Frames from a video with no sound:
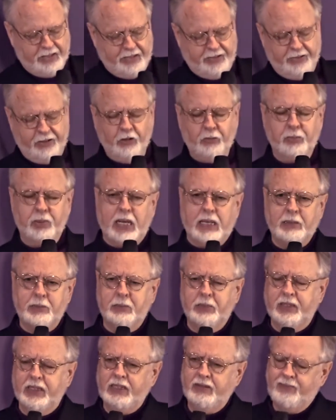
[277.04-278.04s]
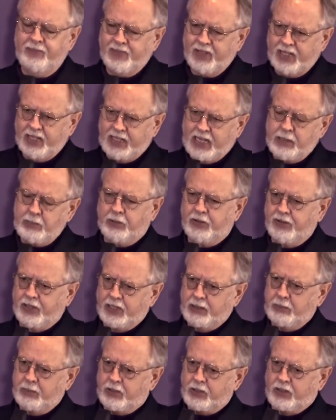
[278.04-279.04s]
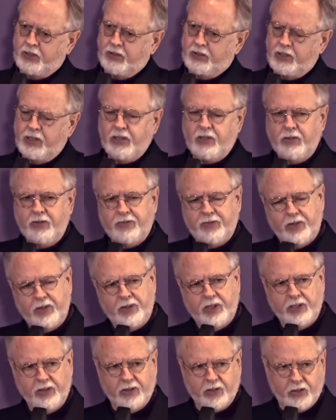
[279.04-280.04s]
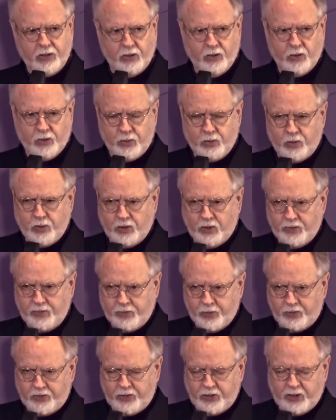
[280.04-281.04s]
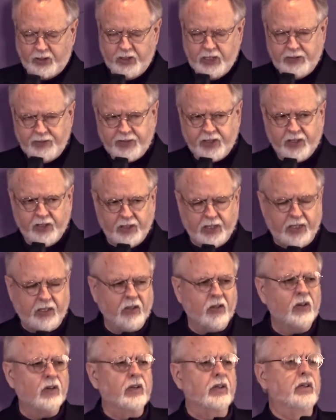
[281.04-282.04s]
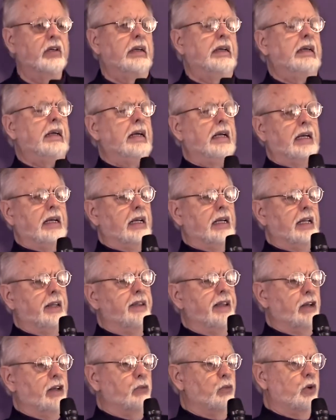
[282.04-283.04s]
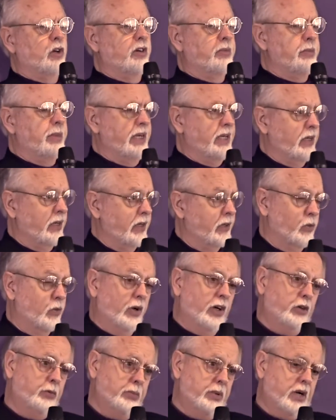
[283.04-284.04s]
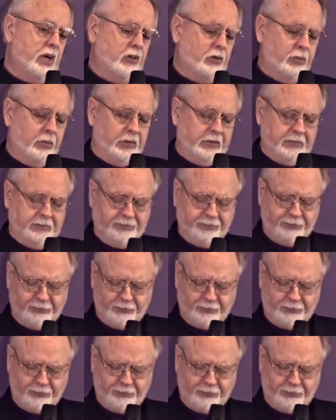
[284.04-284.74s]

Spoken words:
This probably enabled them to continue funding the Cold War for significantly longer than would have been otherwise possible.